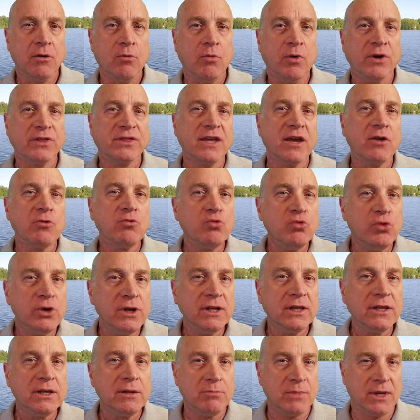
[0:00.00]
what they
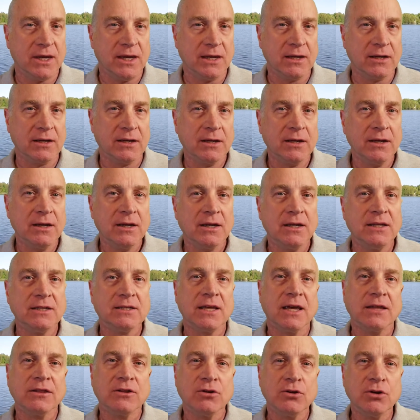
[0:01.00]
really mean is
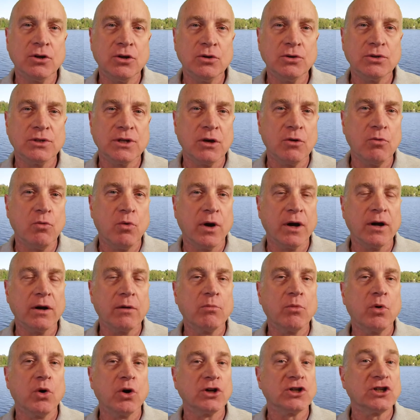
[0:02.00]
that they're using one or
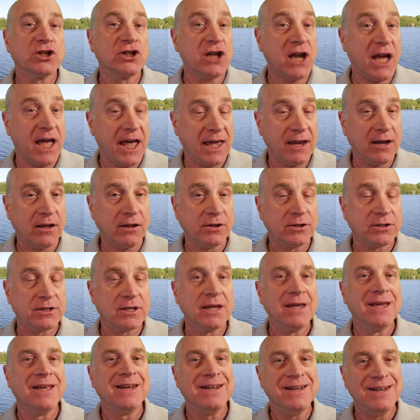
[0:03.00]
more channels
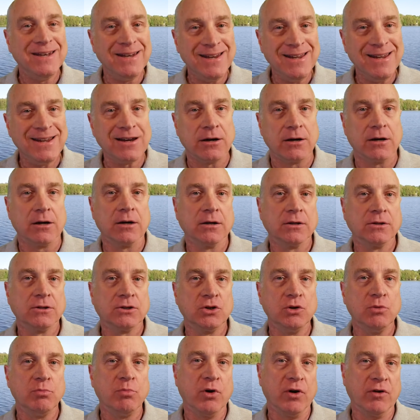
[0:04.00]
near
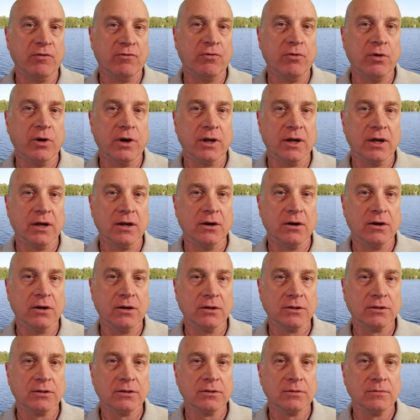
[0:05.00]
two point four
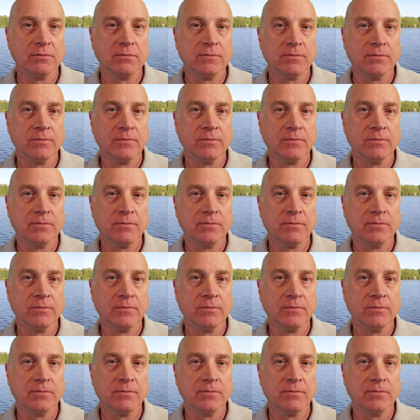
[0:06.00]
gigahertz.